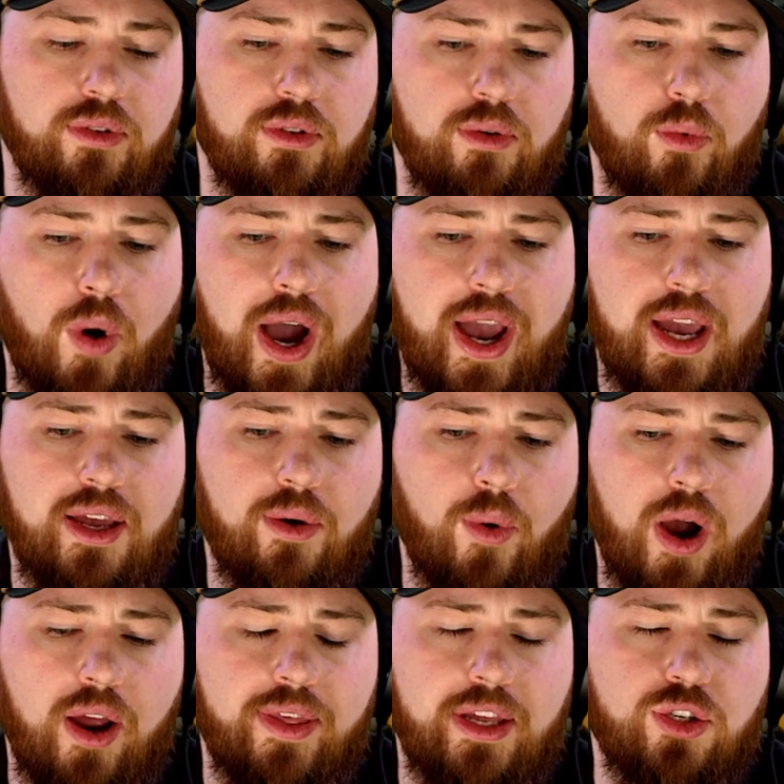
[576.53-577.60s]
why
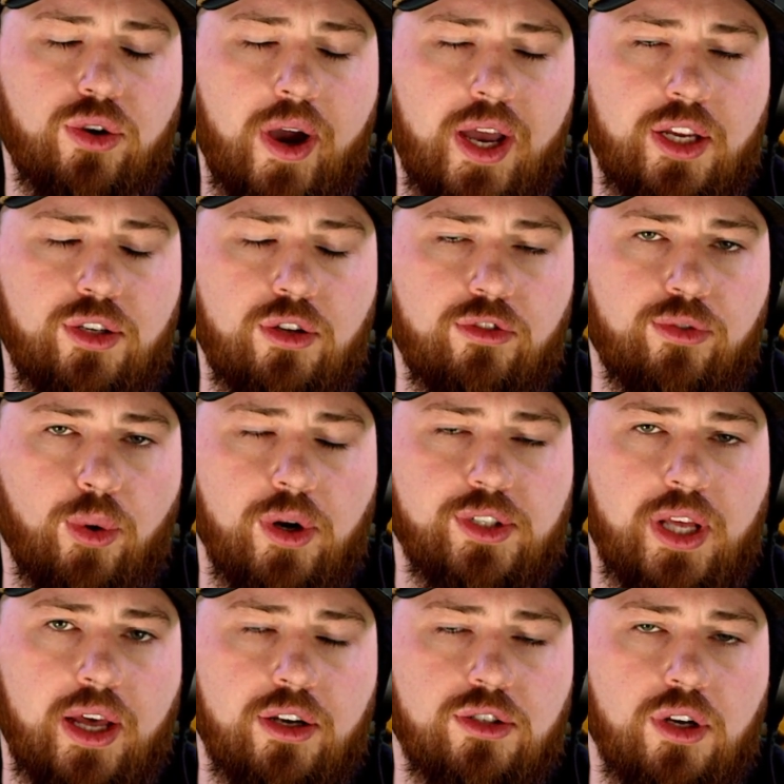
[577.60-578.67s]
are they trying to force
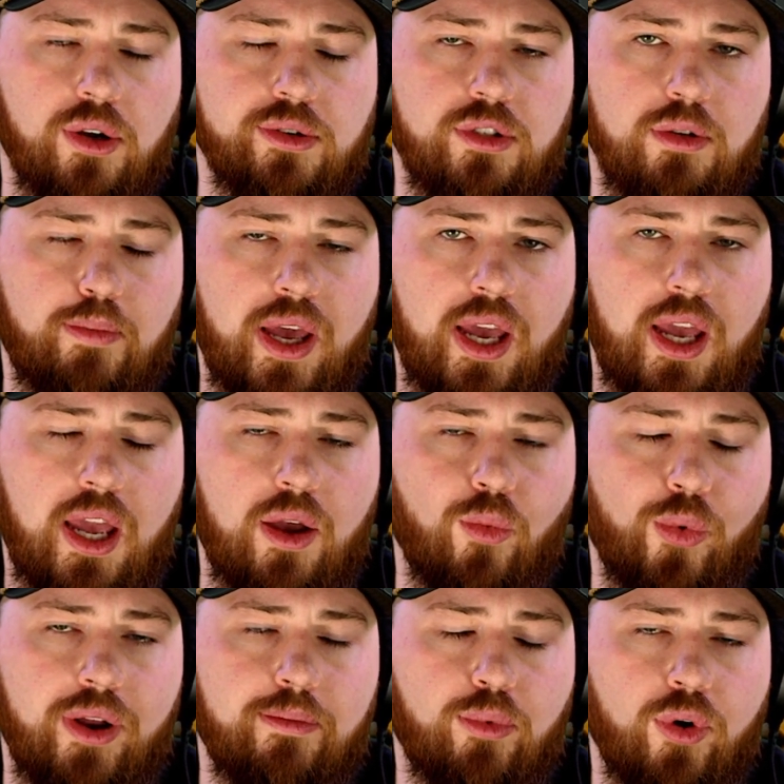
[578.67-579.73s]
Alex Jones to pay a
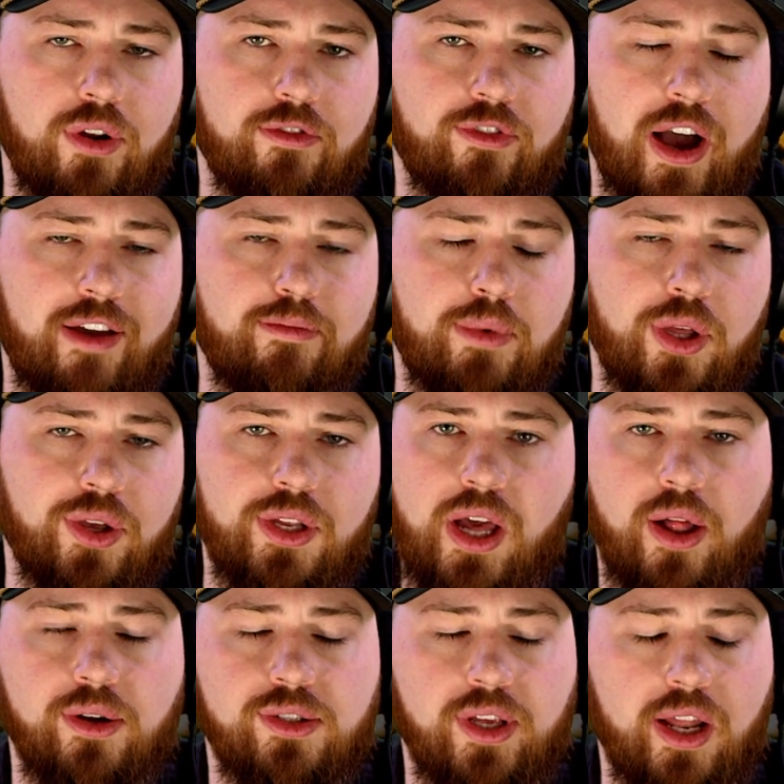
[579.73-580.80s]
$1.5
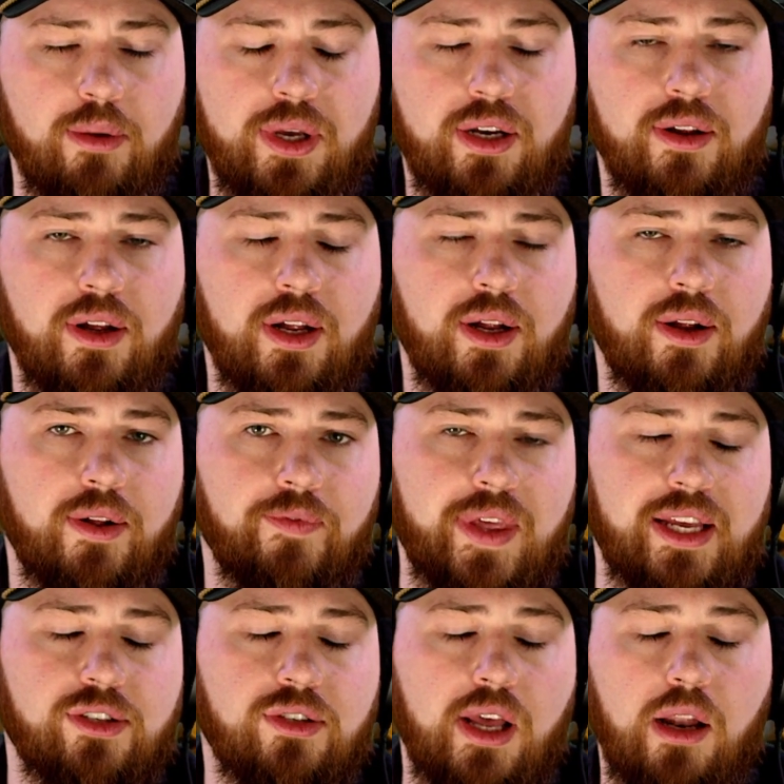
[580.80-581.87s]
billion settlement?
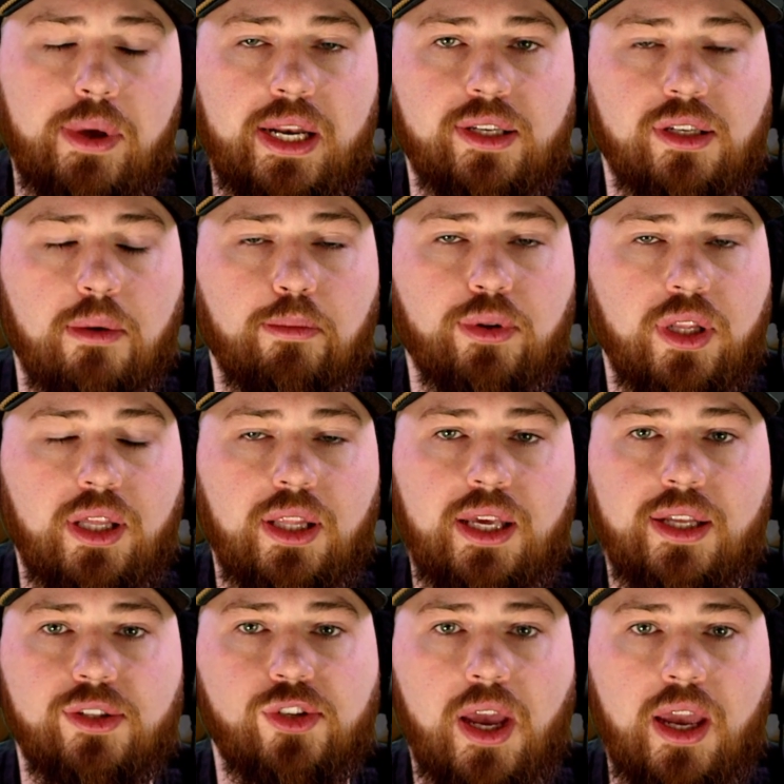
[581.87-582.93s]
That settlement is completely
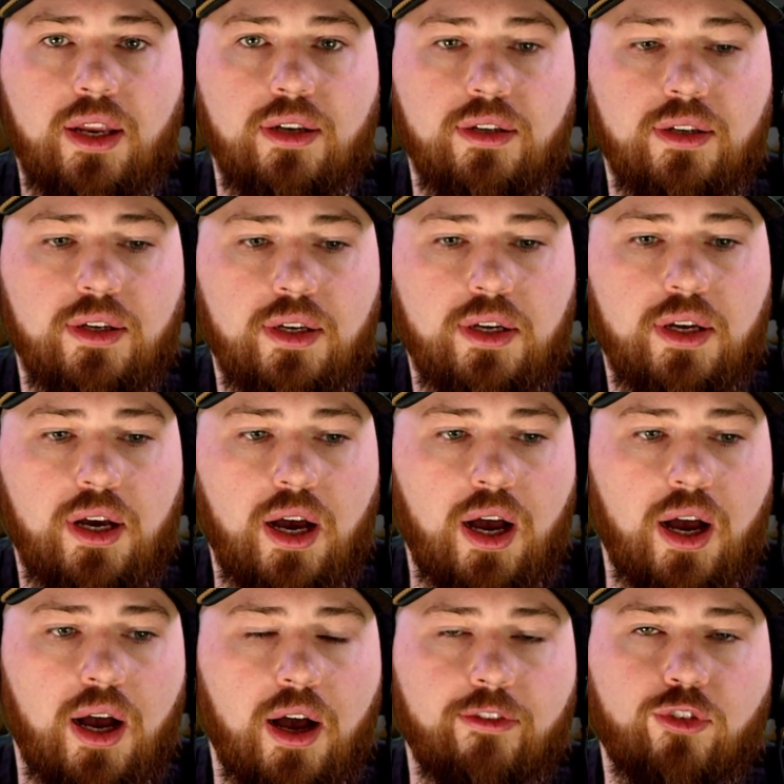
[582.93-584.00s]
insane.
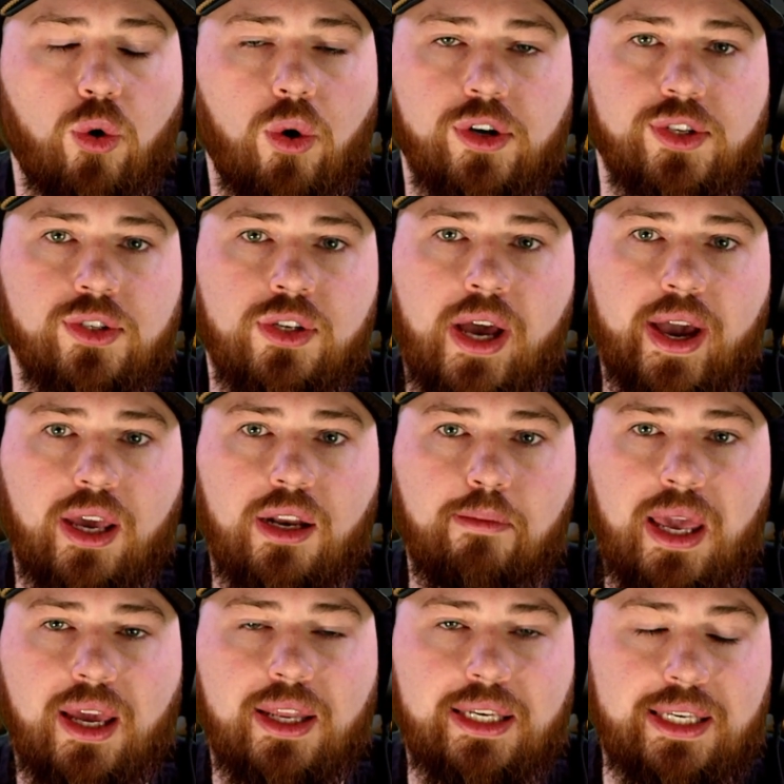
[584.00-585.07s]
Of course, it's not going to
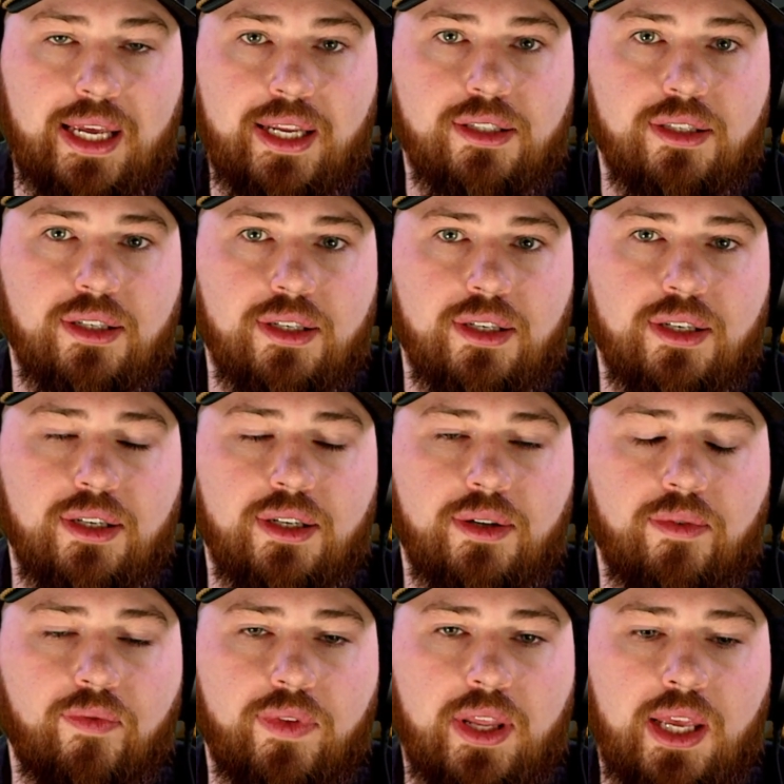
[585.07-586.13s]
make a dent
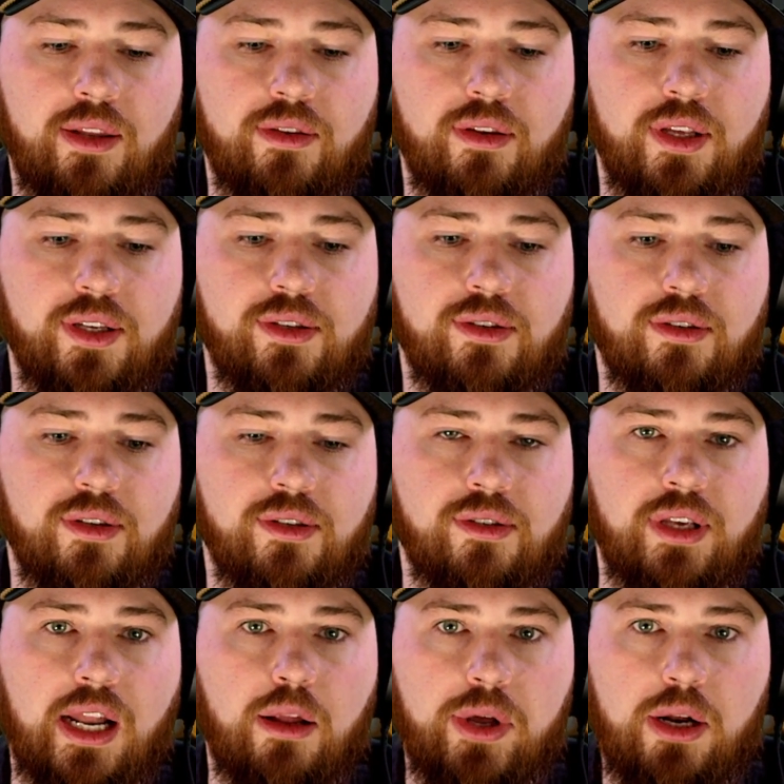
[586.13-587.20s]
in this
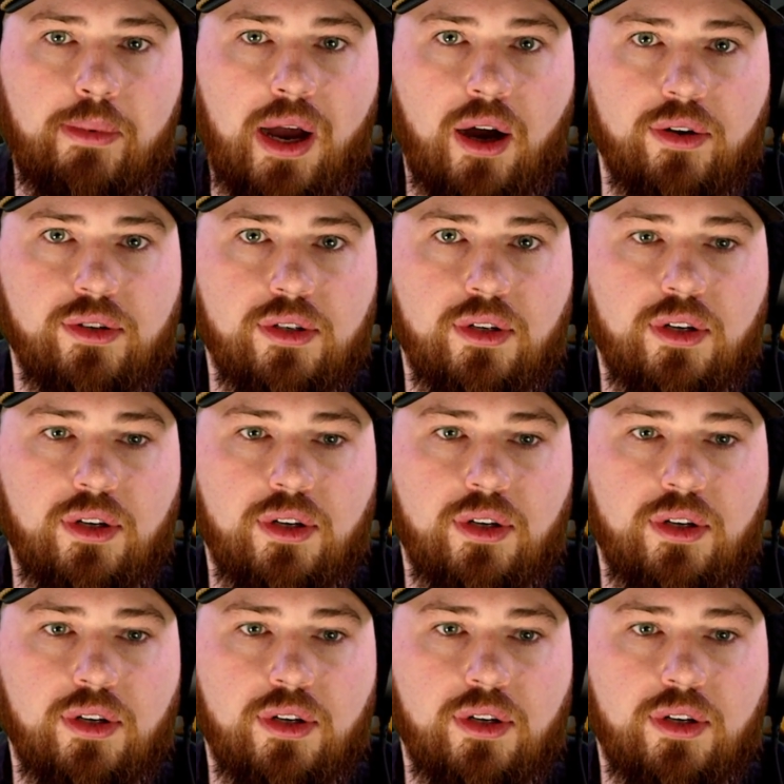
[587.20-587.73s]
settlement amount